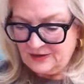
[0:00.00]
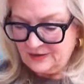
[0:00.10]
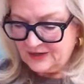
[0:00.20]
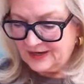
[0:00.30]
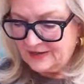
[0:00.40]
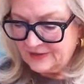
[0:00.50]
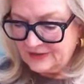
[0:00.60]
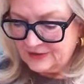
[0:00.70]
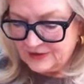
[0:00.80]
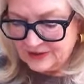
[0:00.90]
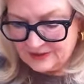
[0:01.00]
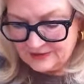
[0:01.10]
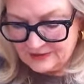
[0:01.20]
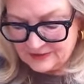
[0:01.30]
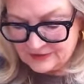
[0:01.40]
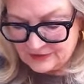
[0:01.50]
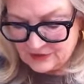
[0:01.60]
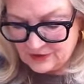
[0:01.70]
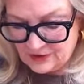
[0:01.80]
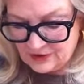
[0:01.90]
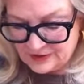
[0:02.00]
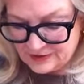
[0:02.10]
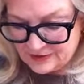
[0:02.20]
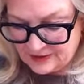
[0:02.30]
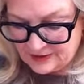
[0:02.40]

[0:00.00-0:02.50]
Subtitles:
Okay, and then the chard is